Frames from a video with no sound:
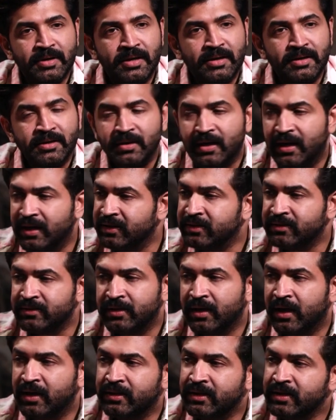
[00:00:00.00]
And
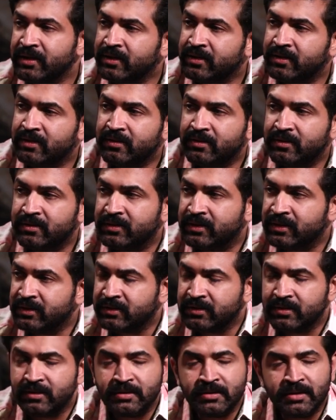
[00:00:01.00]
I think
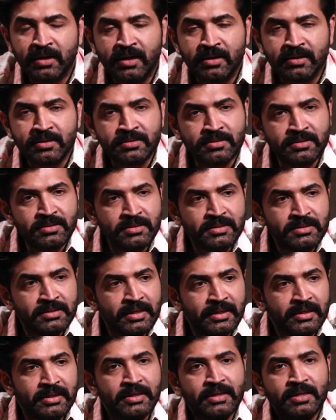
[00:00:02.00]
director Hari sir is
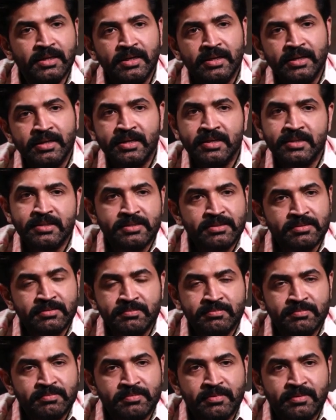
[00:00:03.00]
like, he's
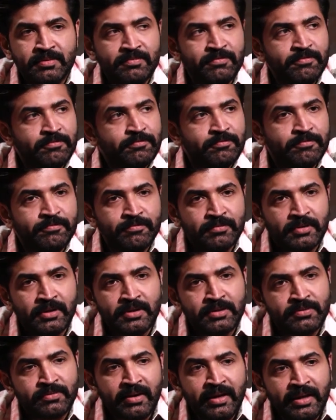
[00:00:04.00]

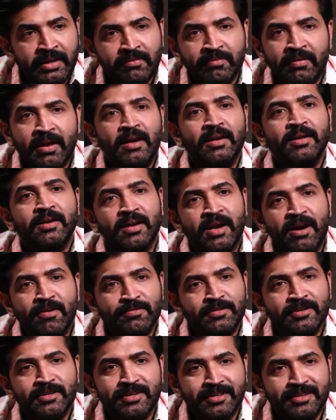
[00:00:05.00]
very well
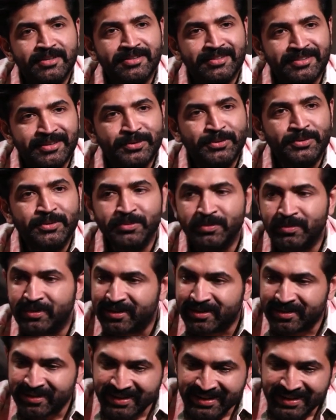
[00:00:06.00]
crafted in, you know,
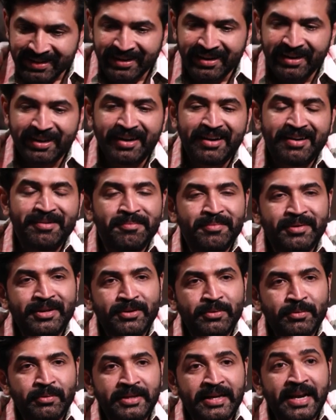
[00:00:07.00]

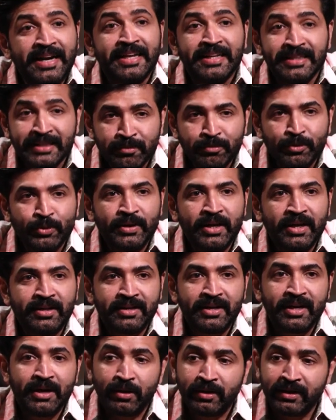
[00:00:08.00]
you know, getting them
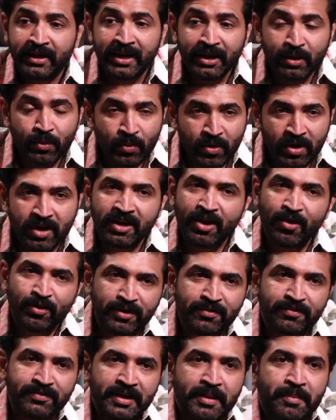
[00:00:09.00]
together and getting work out
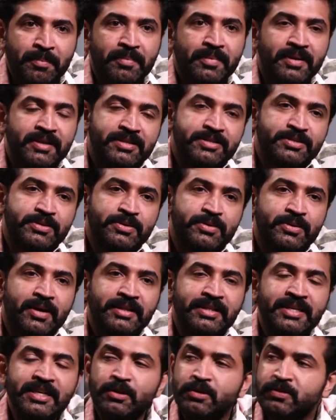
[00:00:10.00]
of them. So
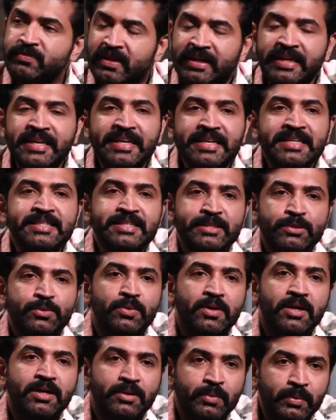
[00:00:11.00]
I think it was very easy to
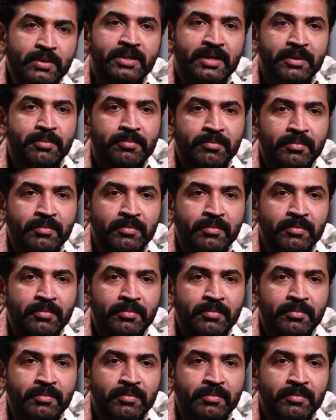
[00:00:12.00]
work with him.